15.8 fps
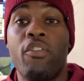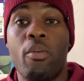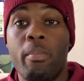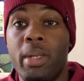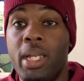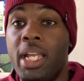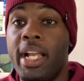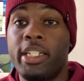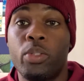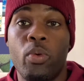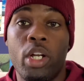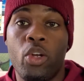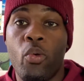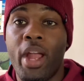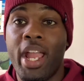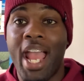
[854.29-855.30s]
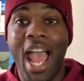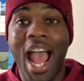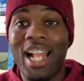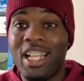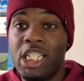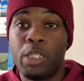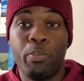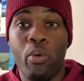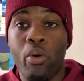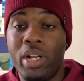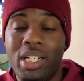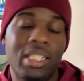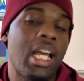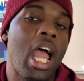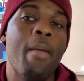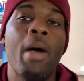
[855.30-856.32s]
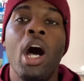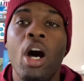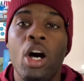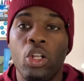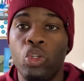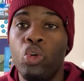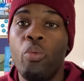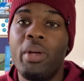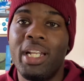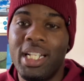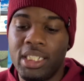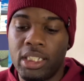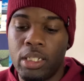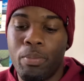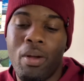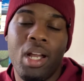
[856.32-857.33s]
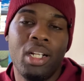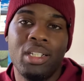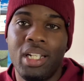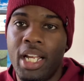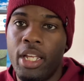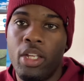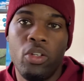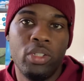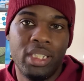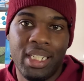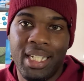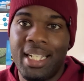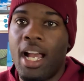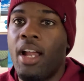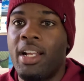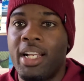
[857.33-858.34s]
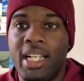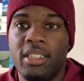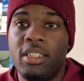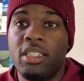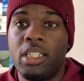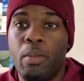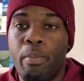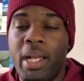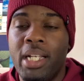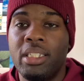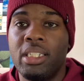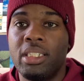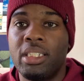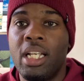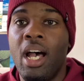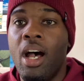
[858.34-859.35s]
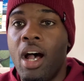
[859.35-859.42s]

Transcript: For me, it's worked great. At this point in time, Lumin is the product that I use on a consistent basis.